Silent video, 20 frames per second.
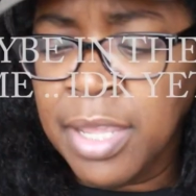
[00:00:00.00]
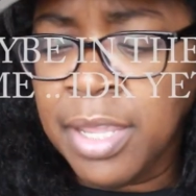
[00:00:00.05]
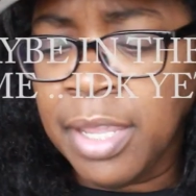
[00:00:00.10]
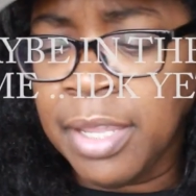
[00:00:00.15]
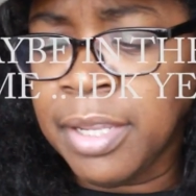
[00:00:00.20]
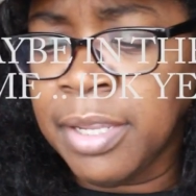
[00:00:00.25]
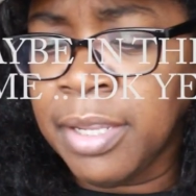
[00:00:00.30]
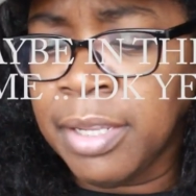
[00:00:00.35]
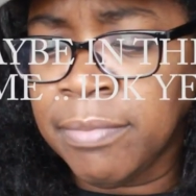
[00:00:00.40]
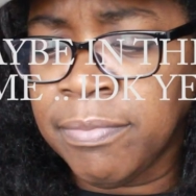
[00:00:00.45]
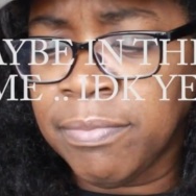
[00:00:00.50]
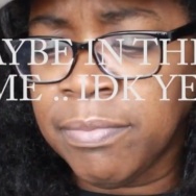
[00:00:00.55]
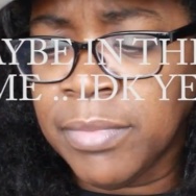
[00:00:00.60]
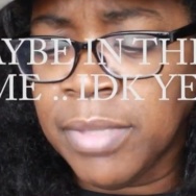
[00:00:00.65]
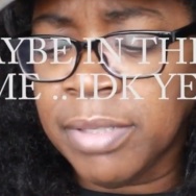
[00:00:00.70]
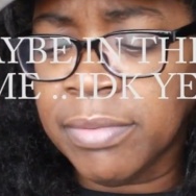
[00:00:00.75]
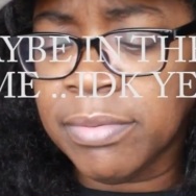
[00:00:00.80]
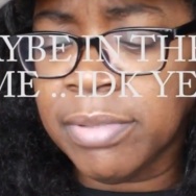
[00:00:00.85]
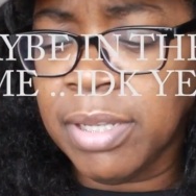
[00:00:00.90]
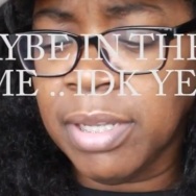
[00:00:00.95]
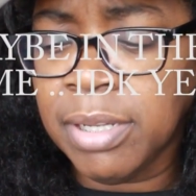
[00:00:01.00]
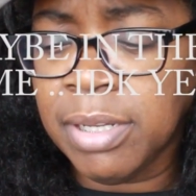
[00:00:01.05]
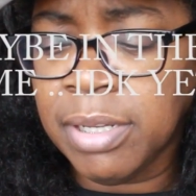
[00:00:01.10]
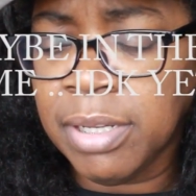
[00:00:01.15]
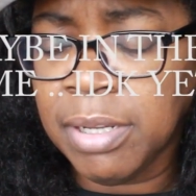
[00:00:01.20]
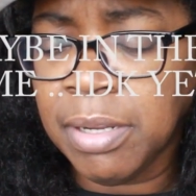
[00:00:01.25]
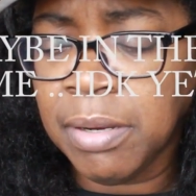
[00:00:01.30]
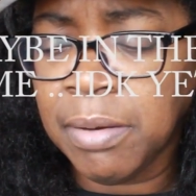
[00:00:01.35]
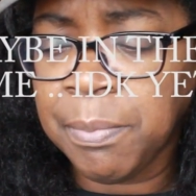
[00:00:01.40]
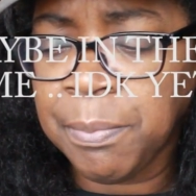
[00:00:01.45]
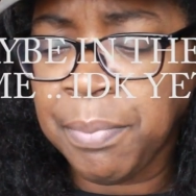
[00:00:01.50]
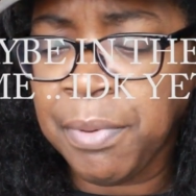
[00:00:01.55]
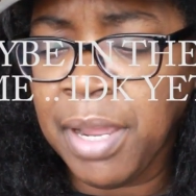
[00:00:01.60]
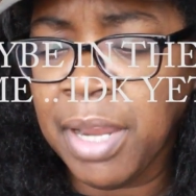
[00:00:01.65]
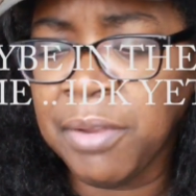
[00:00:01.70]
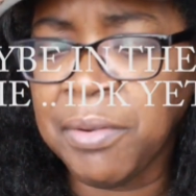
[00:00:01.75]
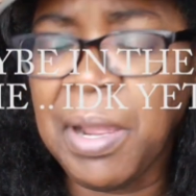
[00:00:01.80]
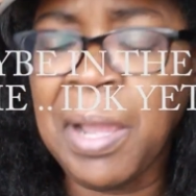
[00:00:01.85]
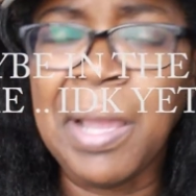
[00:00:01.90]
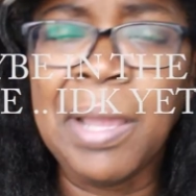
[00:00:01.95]
It
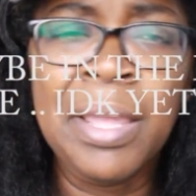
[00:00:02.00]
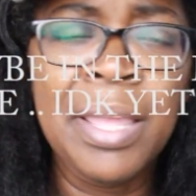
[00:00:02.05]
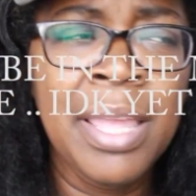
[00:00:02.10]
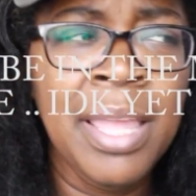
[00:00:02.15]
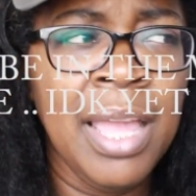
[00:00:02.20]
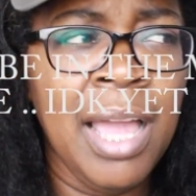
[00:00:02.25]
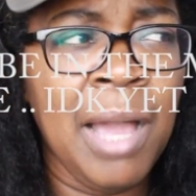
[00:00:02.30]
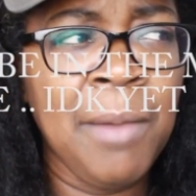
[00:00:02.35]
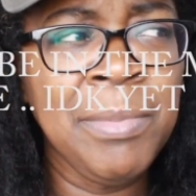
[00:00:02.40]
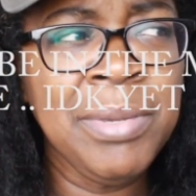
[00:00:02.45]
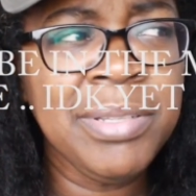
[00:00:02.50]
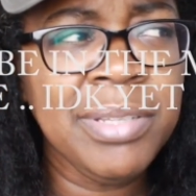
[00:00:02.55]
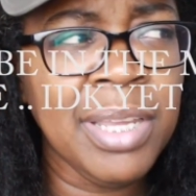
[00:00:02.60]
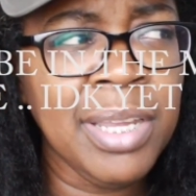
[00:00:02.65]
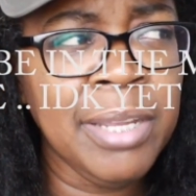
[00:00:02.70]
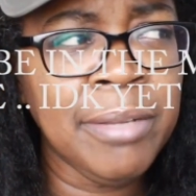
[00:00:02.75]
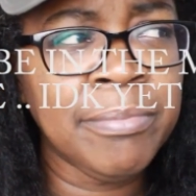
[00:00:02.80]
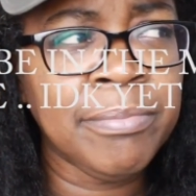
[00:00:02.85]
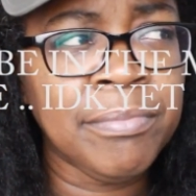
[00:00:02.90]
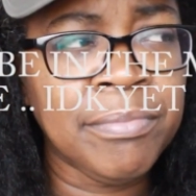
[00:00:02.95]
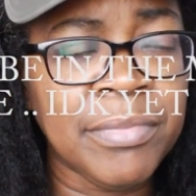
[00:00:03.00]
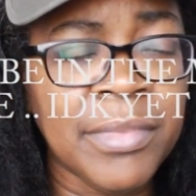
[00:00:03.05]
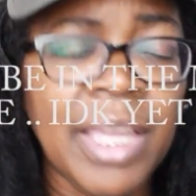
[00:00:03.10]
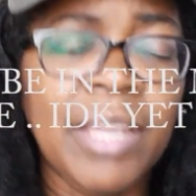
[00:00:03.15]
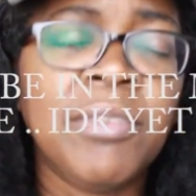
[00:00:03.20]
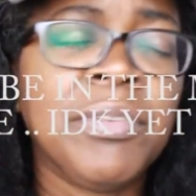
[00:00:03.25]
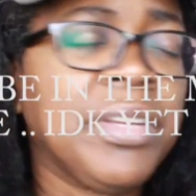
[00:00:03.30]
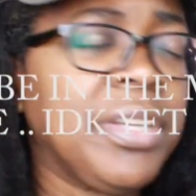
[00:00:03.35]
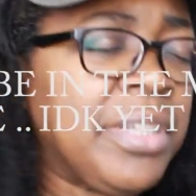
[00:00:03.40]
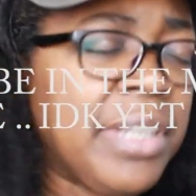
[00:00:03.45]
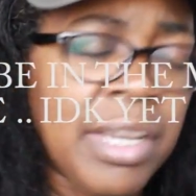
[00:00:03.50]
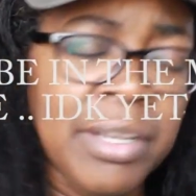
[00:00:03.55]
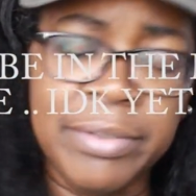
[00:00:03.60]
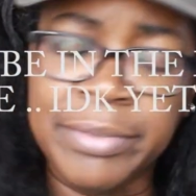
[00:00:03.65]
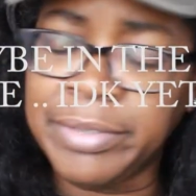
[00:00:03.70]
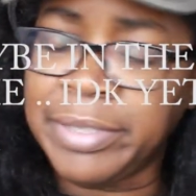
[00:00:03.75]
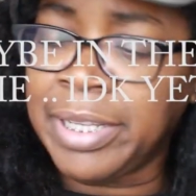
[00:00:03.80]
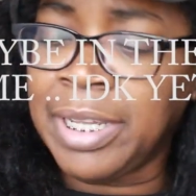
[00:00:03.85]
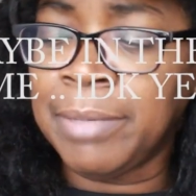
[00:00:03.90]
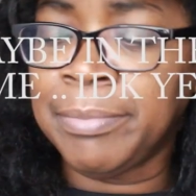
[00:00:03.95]
probably around, I'm gonna say, I ain't giving y'all
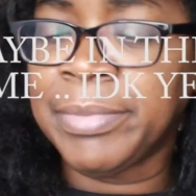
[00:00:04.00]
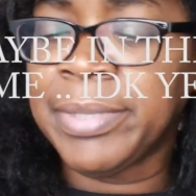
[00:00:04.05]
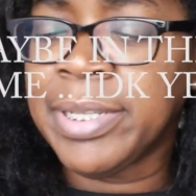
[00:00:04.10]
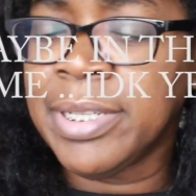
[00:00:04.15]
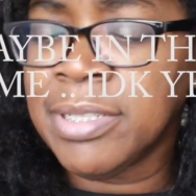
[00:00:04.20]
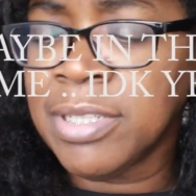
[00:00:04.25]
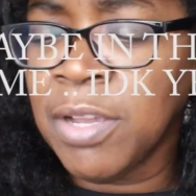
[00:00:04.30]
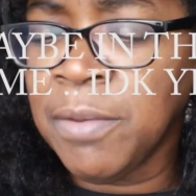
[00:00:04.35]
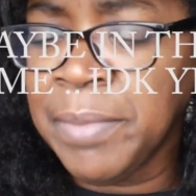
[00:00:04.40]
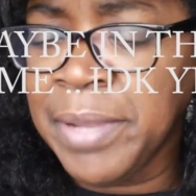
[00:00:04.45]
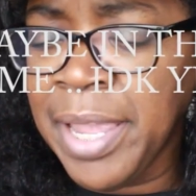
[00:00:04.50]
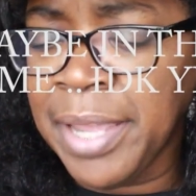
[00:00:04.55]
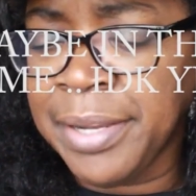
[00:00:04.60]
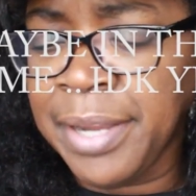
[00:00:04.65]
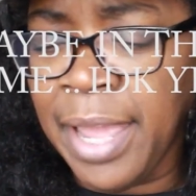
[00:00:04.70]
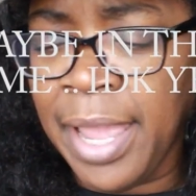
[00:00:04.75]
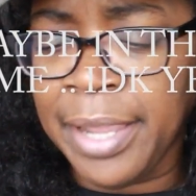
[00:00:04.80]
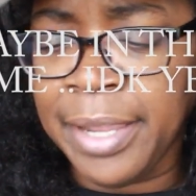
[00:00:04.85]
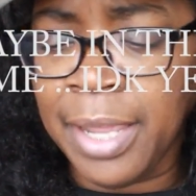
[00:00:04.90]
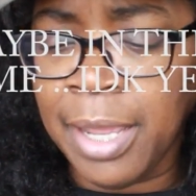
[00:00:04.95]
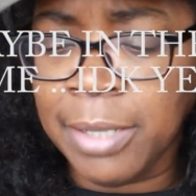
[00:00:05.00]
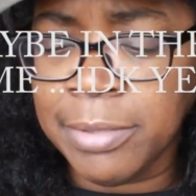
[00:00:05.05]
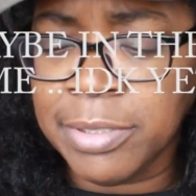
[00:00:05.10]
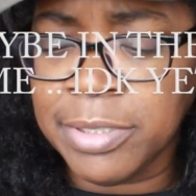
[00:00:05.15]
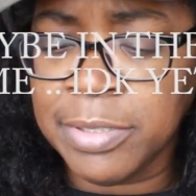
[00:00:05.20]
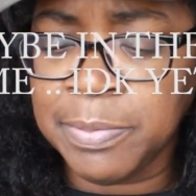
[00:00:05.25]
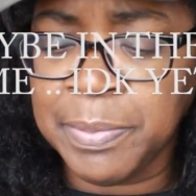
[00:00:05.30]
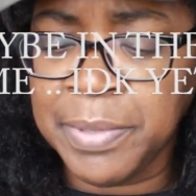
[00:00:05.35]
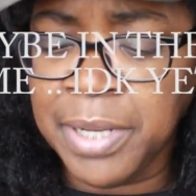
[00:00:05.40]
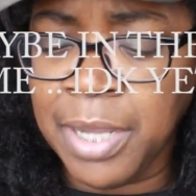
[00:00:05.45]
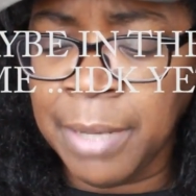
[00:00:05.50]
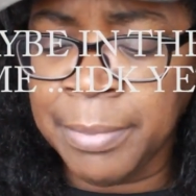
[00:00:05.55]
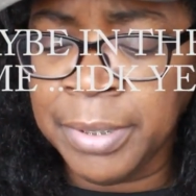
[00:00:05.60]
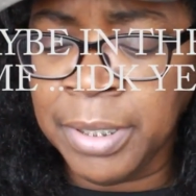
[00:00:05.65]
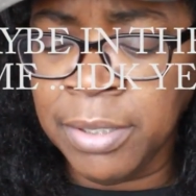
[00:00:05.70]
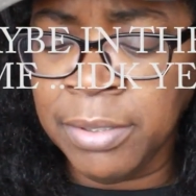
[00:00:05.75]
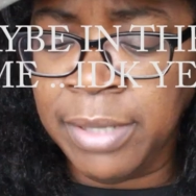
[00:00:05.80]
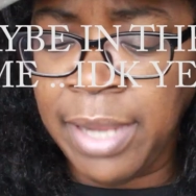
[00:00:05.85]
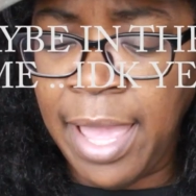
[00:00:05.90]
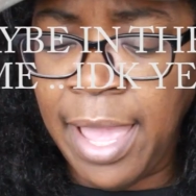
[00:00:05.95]
no time, but it's gonna be at night. I'll just be coming
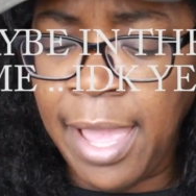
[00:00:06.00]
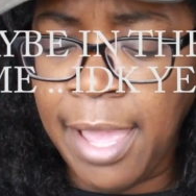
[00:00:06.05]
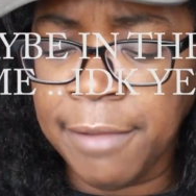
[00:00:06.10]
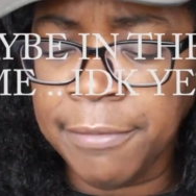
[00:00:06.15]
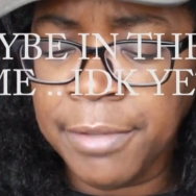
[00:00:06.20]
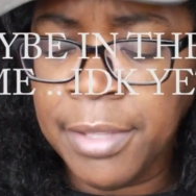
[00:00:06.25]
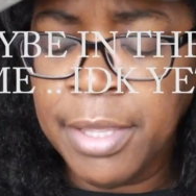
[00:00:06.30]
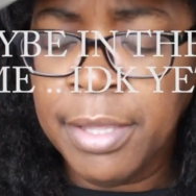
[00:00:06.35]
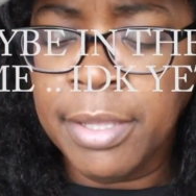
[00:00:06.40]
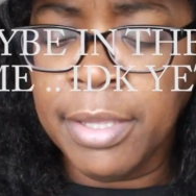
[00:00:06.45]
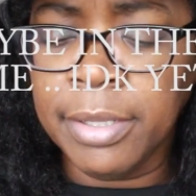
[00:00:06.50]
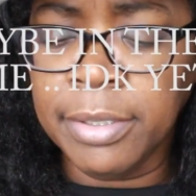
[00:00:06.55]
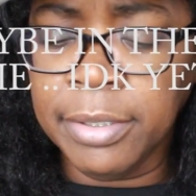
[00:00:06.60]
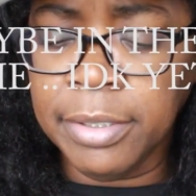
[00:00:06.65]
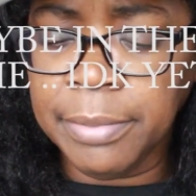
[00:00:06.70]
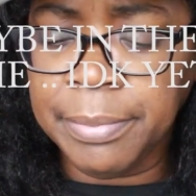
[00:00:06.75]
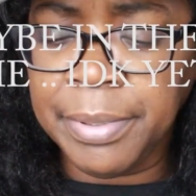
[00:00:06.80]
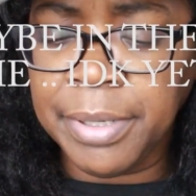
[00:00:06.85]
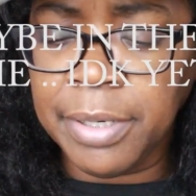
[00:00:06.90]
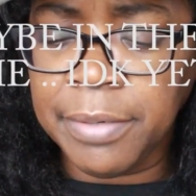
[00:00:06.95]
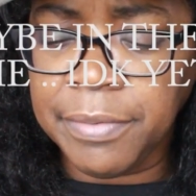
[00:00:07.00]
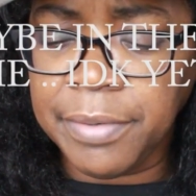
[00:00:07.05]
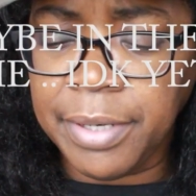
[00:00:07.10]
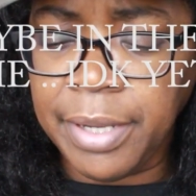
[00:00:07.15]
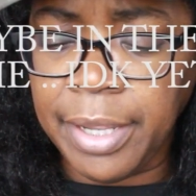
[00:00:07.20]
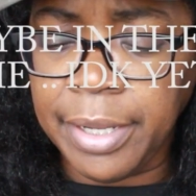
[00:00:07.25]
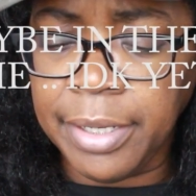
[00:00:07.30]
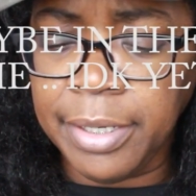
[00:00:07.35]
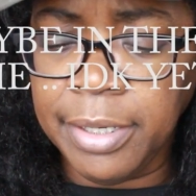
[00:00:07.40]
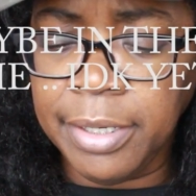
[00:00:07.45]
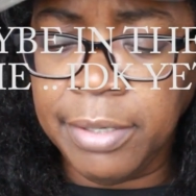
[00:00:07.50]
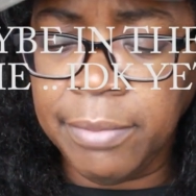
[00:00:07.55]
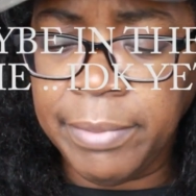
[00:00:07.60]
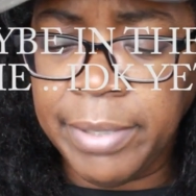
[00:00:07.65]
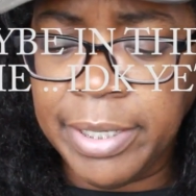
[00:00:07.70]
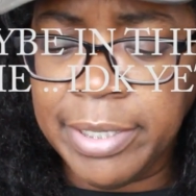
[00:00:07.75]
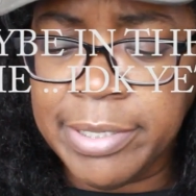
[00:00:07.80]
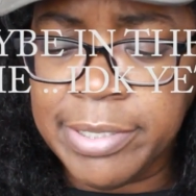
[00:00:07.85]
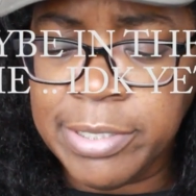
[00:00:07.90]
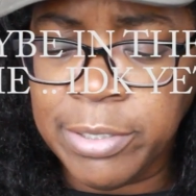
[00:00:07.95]
on live a little bit every night
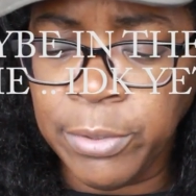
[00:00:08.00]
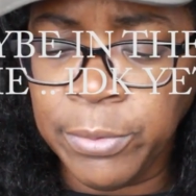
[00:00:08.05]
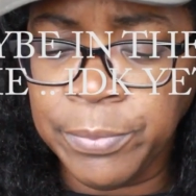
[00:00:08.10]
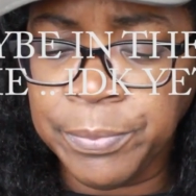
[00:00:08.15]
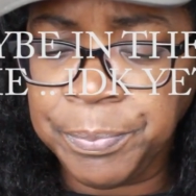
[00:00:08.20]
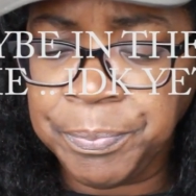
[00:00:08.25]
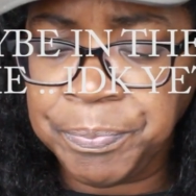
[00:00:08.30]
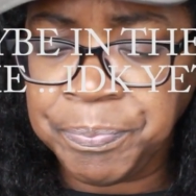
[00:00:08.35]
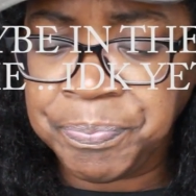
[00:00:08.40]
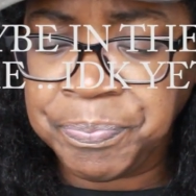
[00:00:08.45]
anyway. So